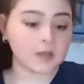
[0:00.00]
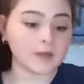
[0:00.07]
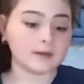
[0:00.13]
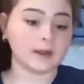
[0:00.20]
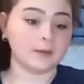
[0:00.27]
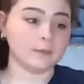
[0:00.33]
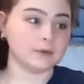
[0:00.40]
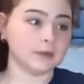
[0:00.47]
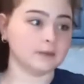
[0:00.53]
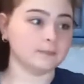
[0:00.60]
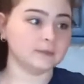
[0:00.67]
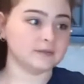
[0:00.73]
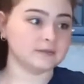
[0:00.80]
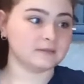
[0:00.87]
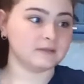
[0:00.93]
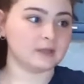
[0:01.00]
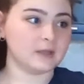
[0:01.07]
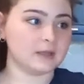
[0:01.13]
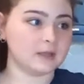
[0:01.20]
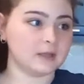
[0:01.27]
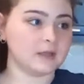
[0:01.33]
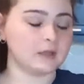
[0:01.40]
Now we're done mixing
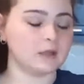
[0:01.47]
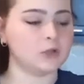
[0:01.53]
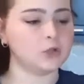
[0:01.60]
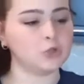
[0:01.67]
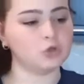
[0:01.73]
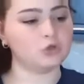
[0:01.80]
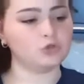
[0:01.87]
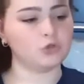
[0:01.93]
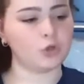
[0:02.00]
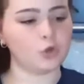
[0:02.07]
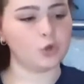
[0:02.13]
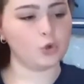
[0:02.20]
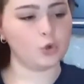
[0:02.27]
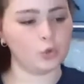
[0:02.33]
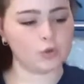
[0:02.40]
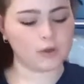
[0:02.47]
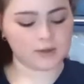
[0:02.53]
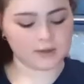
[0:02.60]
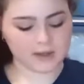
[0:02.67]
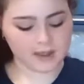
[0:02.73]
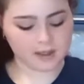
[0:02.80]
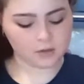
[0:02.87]
it. So
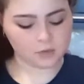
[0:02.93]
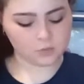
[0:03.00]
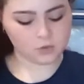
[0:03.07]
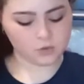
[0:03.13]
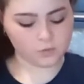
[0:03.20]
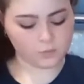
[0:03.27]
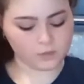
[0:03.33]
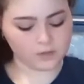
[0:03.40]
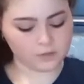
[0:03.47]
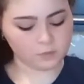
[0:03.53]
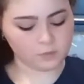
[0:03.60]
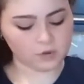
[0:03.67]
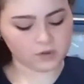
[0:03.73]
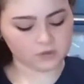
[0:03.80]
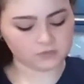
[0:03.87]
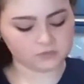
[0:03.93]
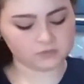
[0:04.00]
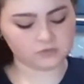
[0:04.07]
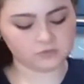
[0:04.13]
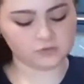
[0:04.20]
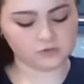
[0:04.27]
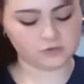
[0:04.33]
now we want
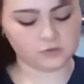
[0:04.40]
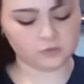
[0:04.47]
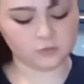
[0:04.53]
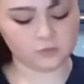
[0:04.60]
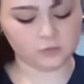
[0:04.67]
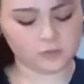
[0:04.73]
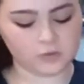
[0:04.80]
to